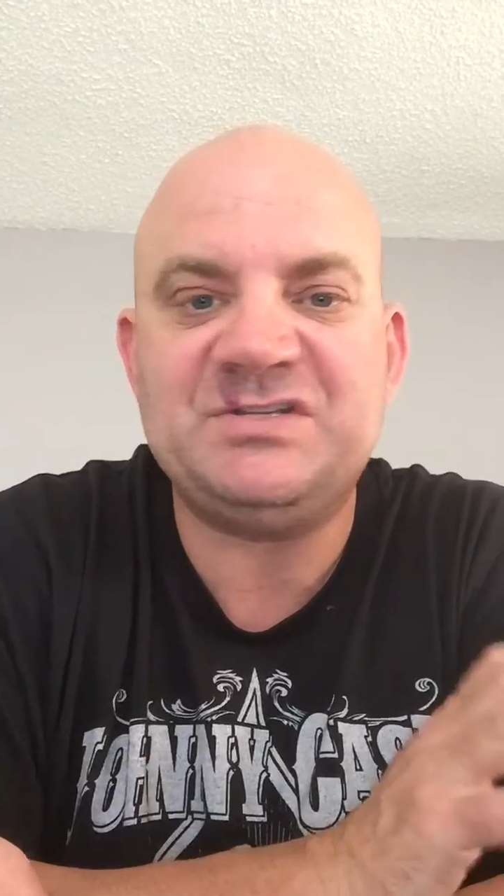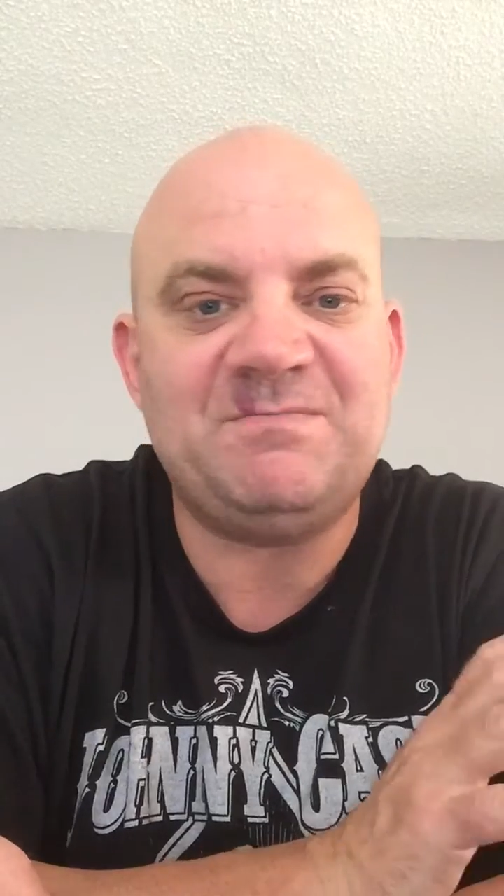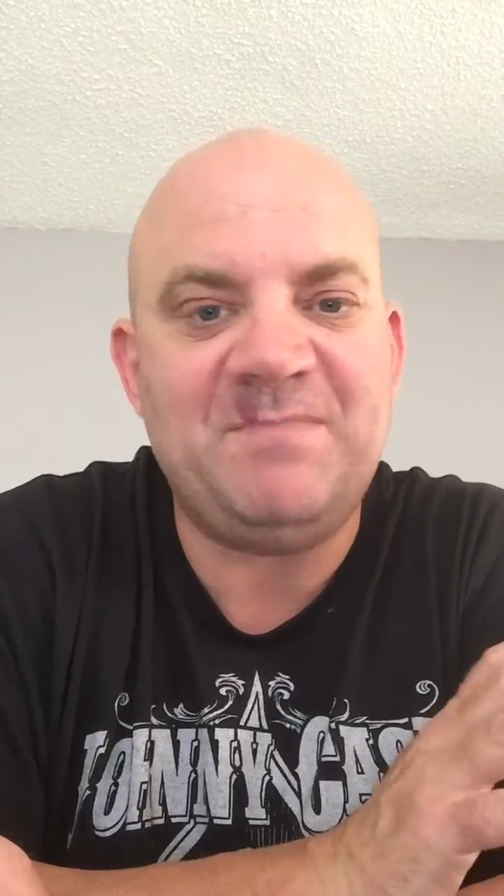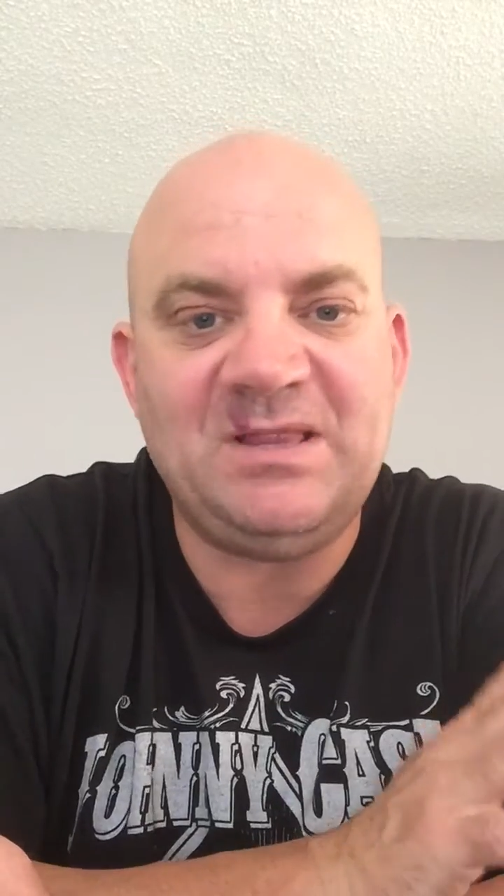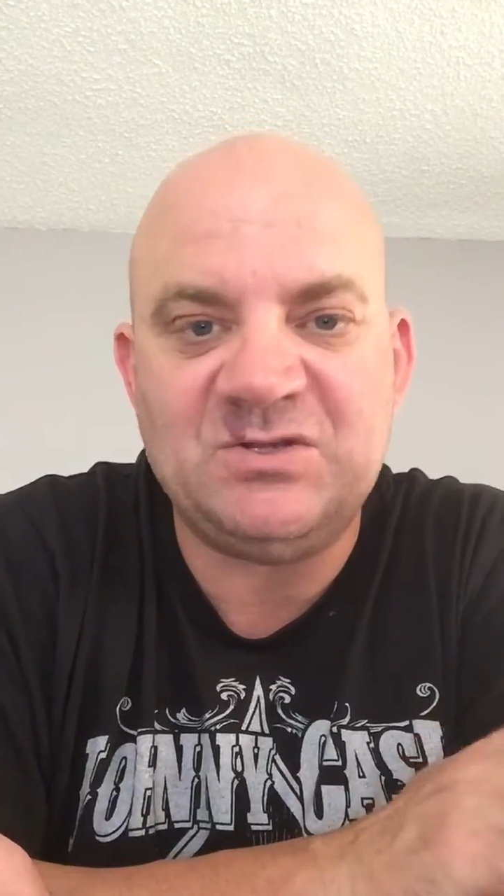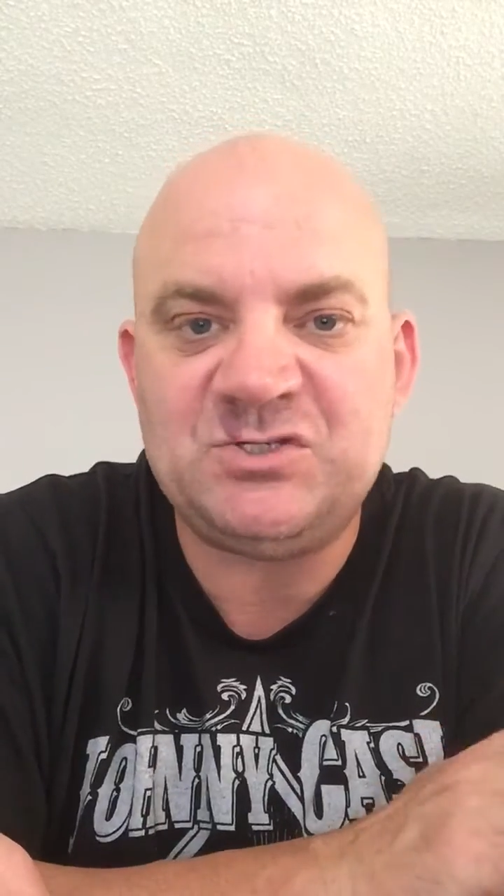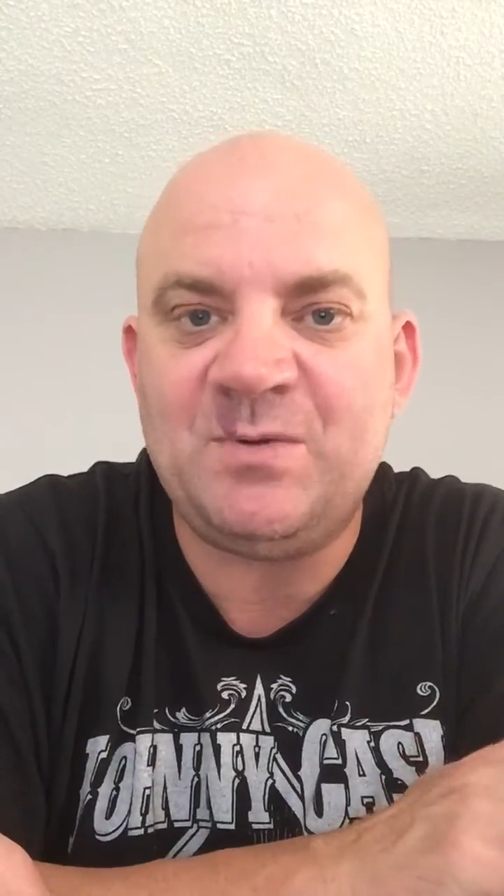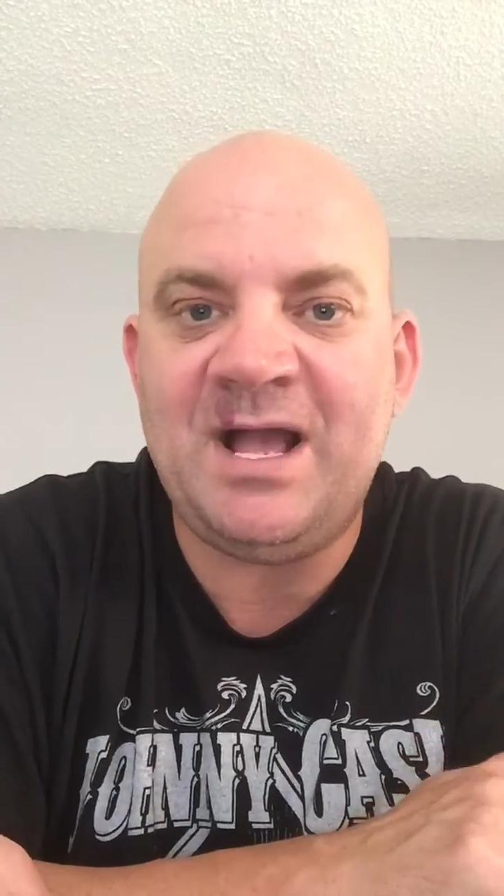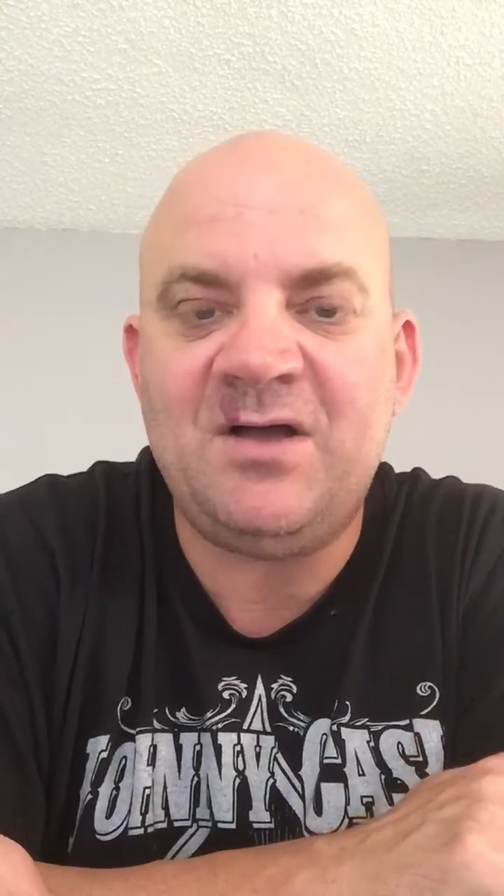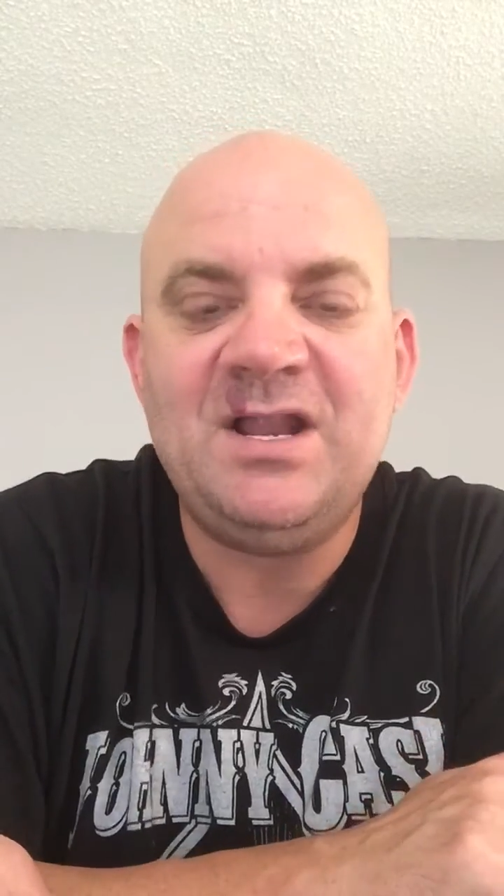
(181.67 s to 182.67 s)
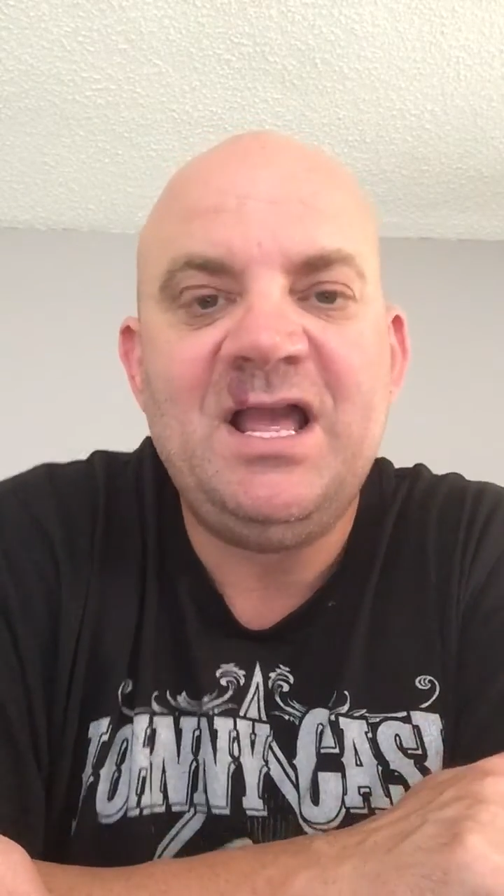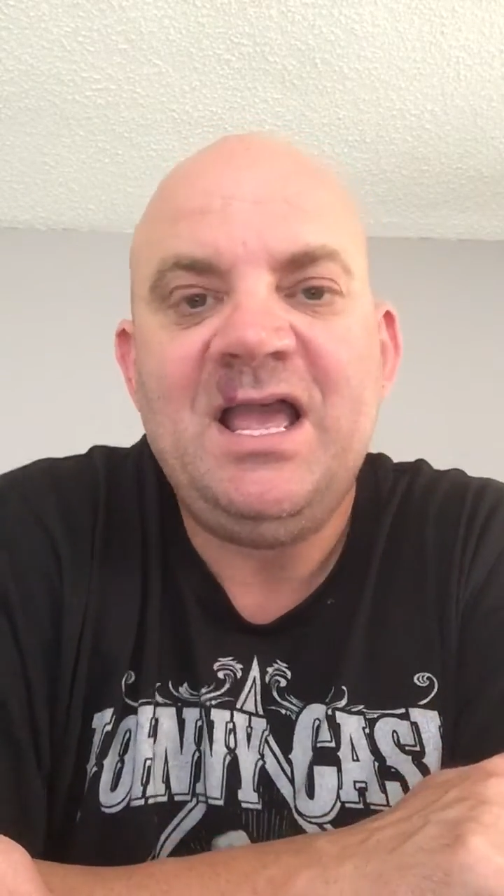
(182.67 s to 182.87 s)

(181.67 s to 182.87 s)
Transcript: just mellows you out.